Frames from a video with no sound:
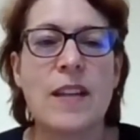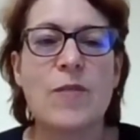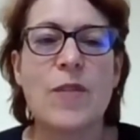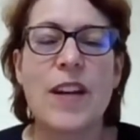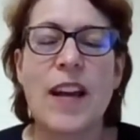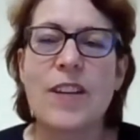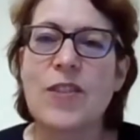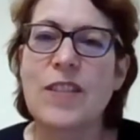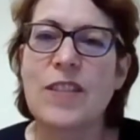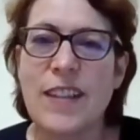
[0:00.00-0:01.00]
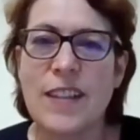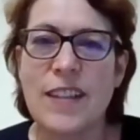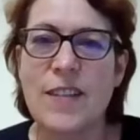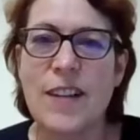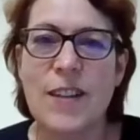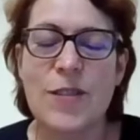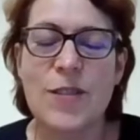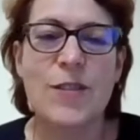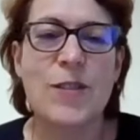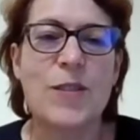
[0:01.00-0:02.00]
for national and
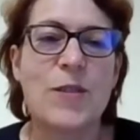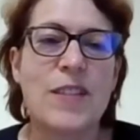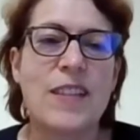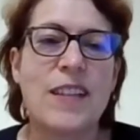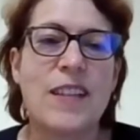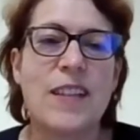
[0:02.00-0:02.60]
international news.